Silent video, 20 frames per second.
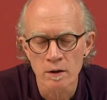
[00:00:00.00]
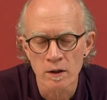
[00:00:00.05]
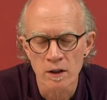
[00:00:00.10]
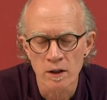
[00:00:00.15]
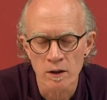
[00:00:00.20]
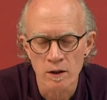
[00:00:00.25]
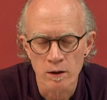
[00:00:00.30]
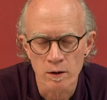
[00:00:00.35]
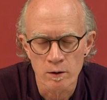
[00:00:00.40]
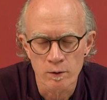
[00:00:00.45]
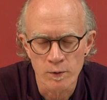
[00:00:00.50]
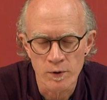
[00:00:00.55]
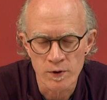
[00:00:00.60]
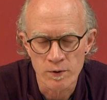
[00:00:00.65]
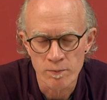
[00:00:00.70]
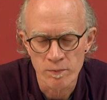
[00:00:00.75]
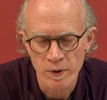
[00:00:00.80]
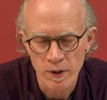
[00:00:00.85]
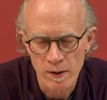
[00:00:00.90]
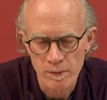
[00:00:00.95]
was
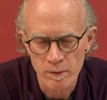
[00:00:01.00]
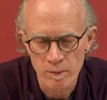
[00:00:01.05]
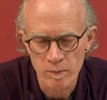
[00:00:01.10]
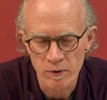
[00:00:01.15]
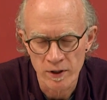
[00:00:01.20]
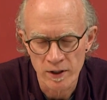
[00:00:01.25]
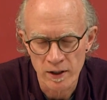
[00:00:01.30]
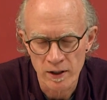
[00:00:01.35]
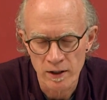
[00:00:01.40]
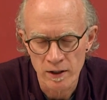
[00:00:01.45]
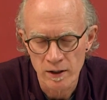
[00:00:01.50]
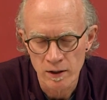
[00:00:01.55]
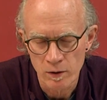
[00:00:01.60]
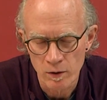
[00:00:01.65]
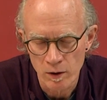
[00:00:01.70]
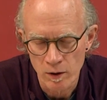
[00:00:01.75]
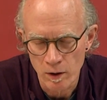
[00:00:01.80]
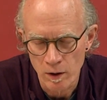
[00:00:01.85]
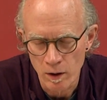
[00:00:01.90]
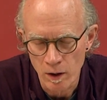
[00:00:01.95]
probably
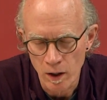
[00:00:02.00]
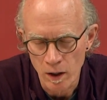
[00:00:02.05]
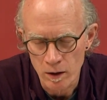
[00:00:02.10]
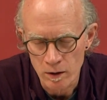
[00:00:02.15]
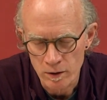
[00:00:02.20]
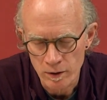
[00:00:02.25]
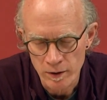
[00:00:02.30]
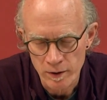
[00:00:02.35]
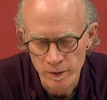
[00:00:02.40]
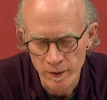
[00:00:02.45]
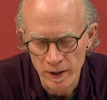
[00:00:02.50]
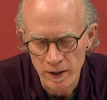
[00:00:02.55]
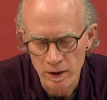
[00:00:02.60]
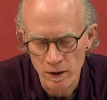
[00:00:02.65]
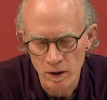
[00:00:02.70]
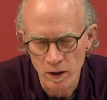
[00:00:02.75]
lung, right?